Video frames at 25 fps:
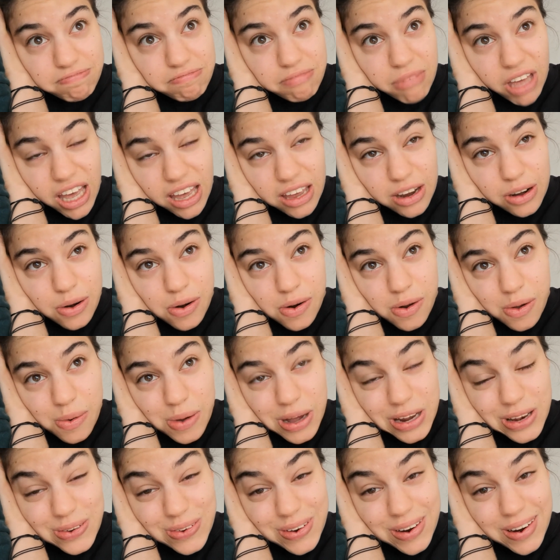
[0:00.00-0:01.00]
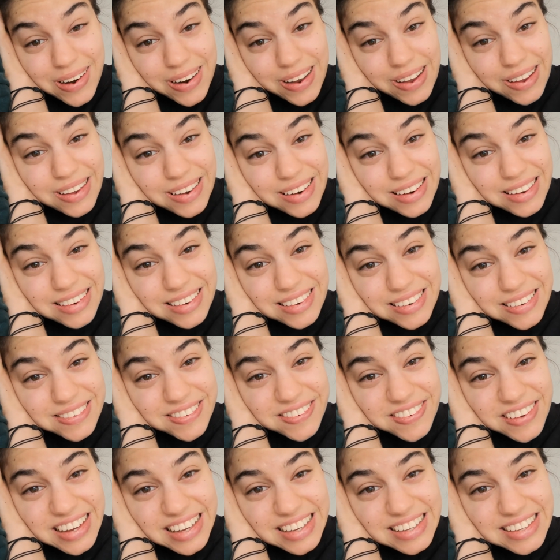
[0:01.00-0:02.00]
I don't know what we're gonna
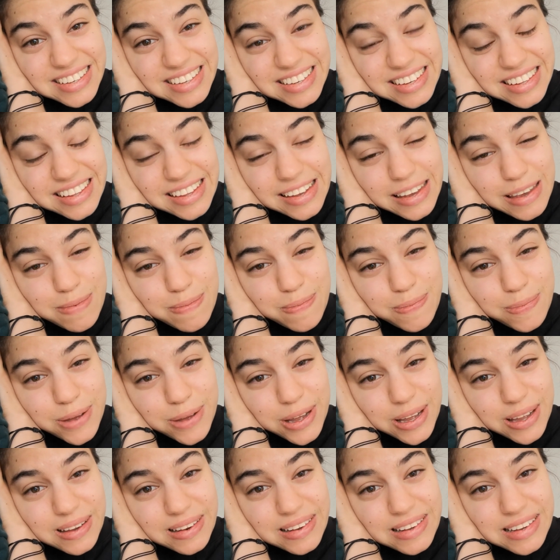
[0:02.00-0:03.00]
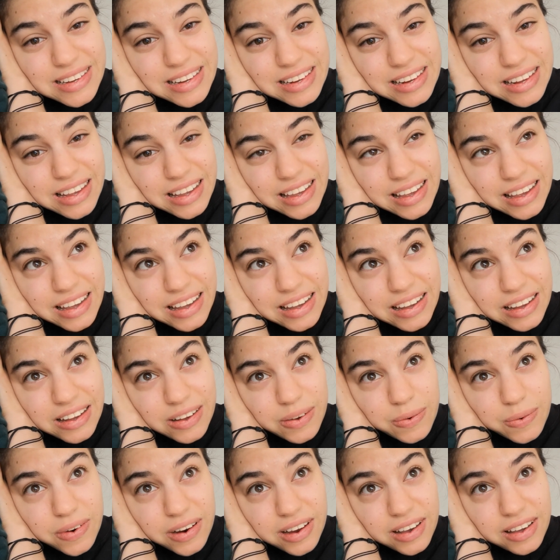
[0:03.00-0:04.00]
do actually, but
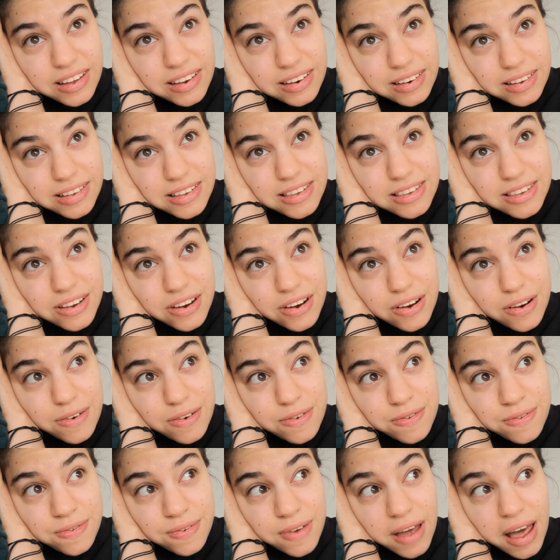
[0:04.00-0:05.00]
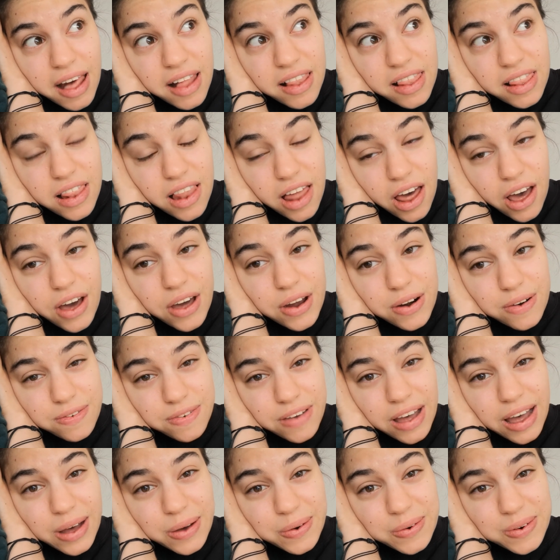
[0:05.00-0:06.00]
we're gonna surf a lot of
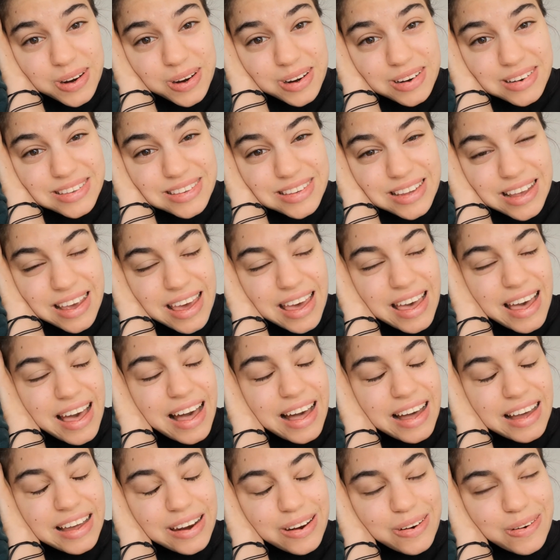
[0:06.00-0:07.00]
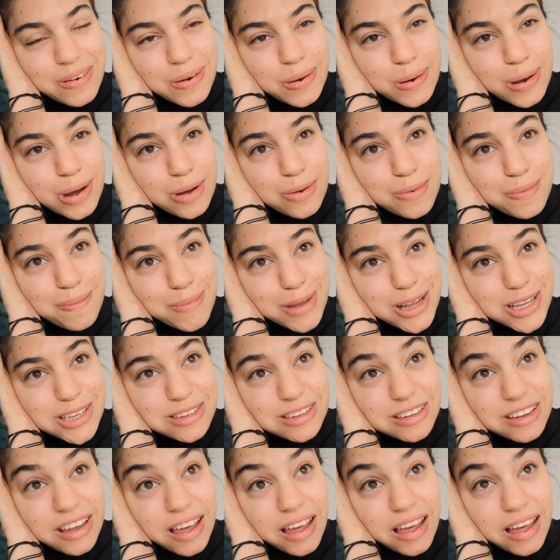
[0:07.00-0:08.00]
hours. I don't know how
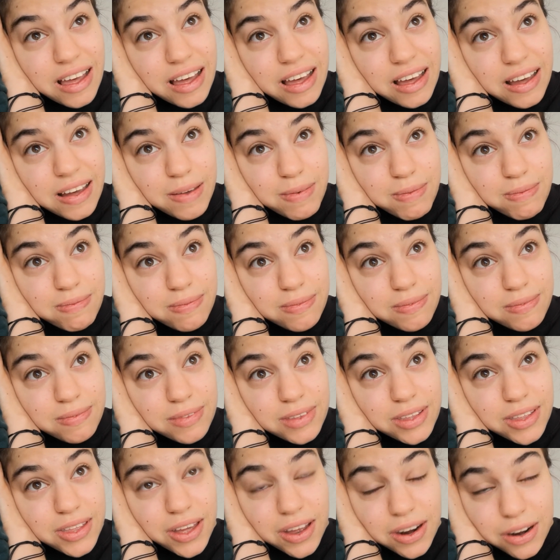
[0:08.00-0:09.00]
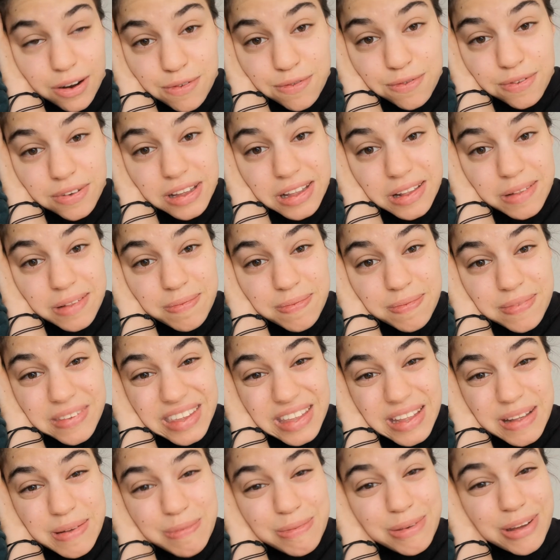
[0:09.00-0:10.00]
much I'm gonna film,
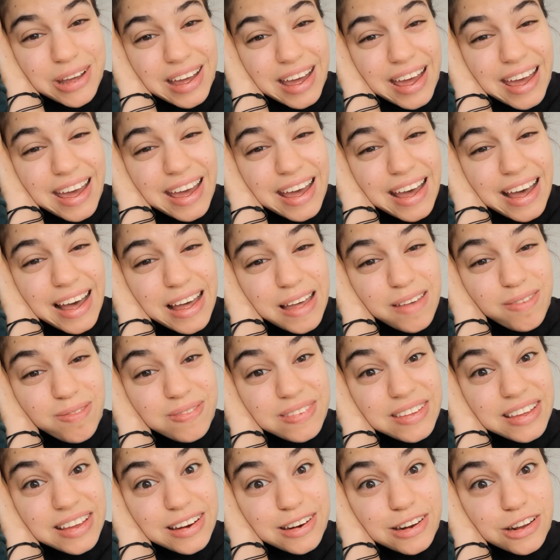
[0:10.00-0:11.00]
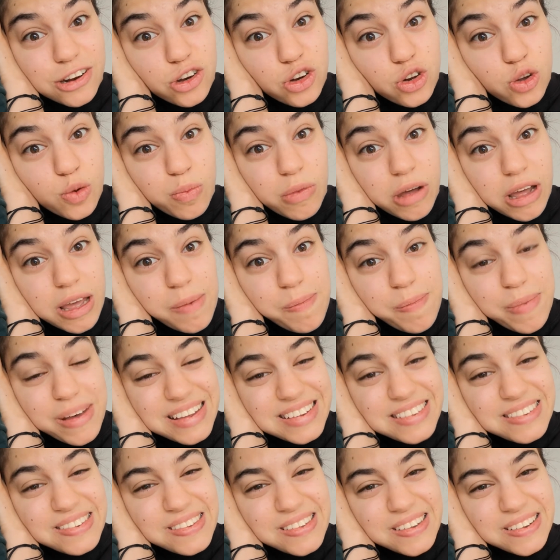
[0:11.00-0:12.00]
but I'm gonna do my
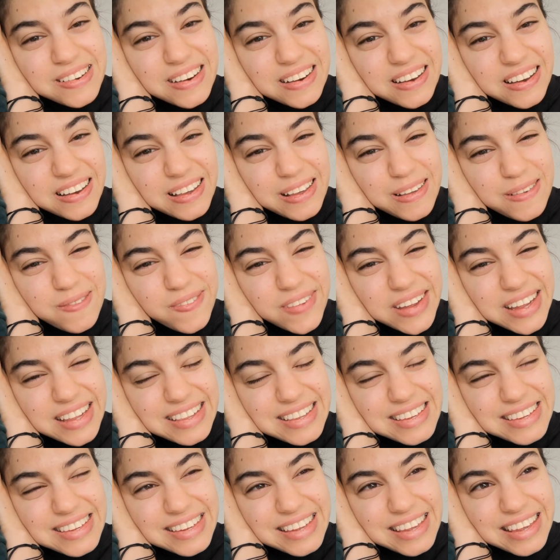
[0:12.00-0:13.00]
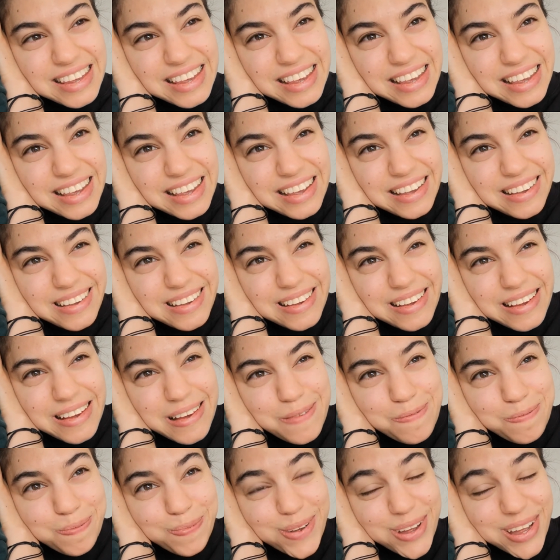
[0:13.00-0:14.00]
best to document,
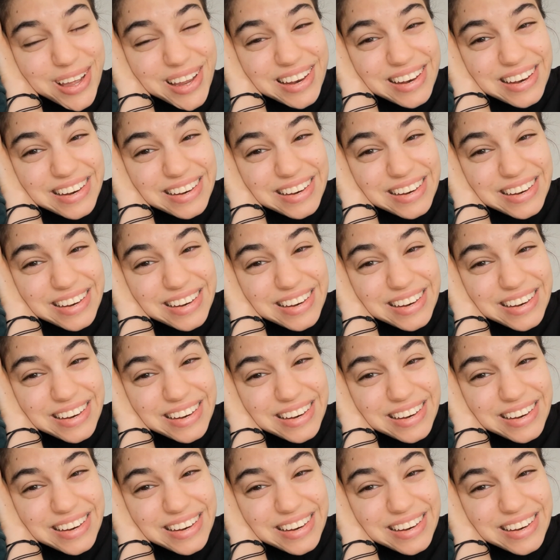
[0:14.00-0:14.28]
but